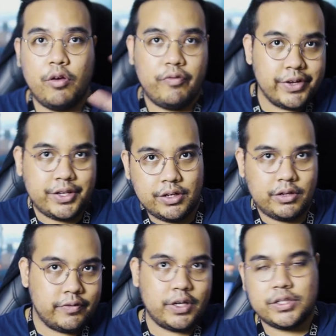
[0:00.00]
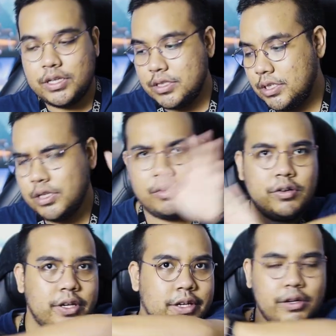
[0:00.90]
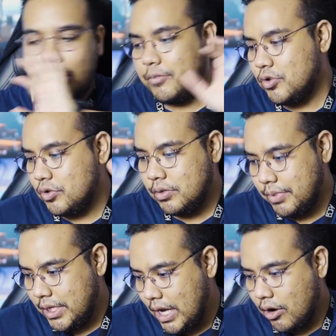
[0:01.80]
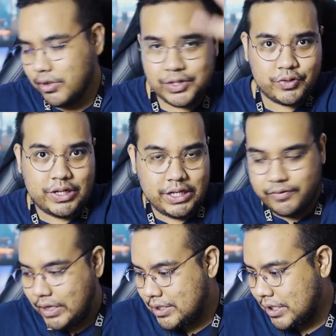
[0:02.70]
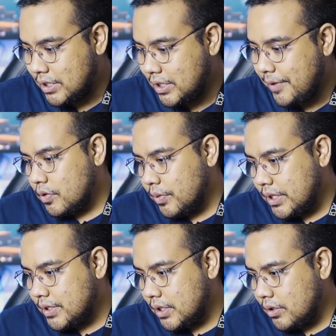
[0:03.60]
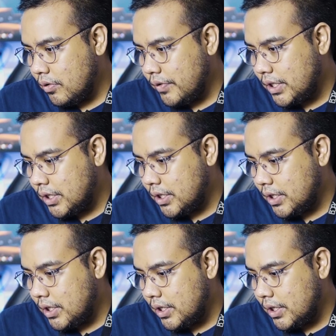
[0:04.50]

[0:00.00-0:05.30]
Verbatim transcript: over here if you guys can see or here i'm not sure but yeah on the screen if you guys can see so what is stated over here